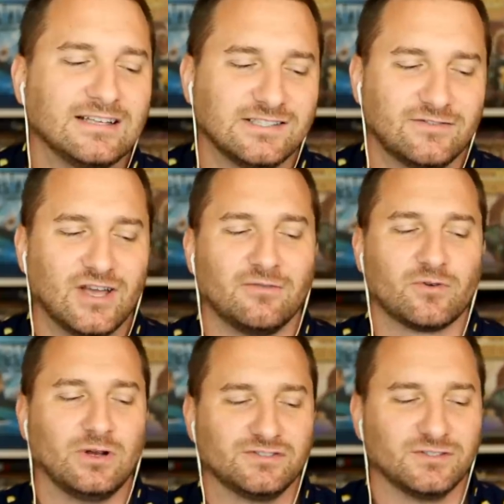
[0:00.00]
a tough
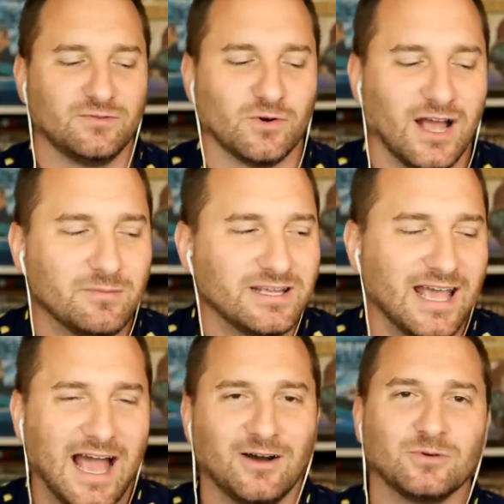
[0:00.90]
question for her. How many
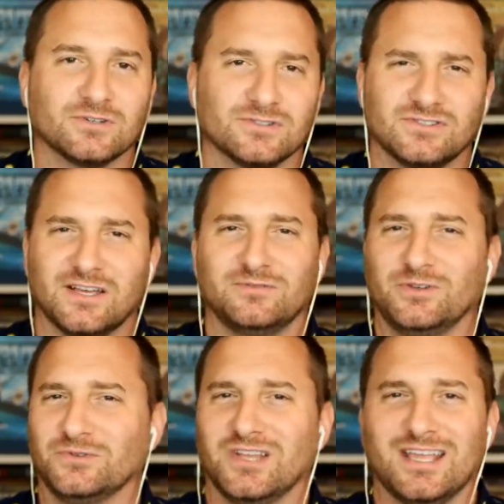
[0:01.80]
hours have
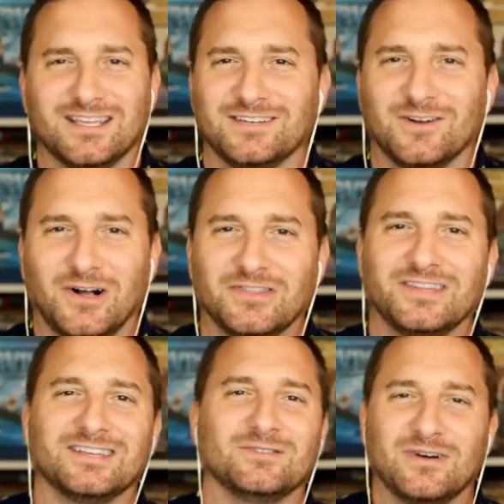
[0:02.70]
you taken on
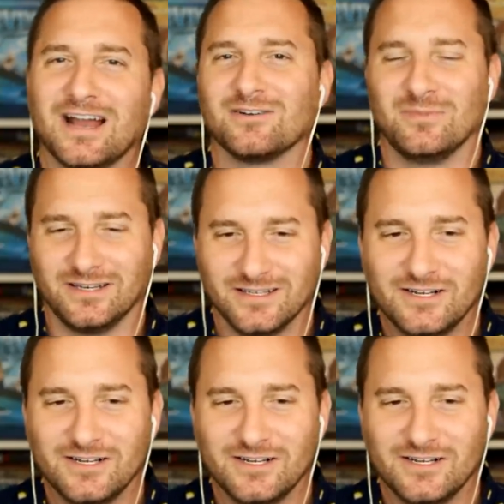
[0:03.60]
the environment?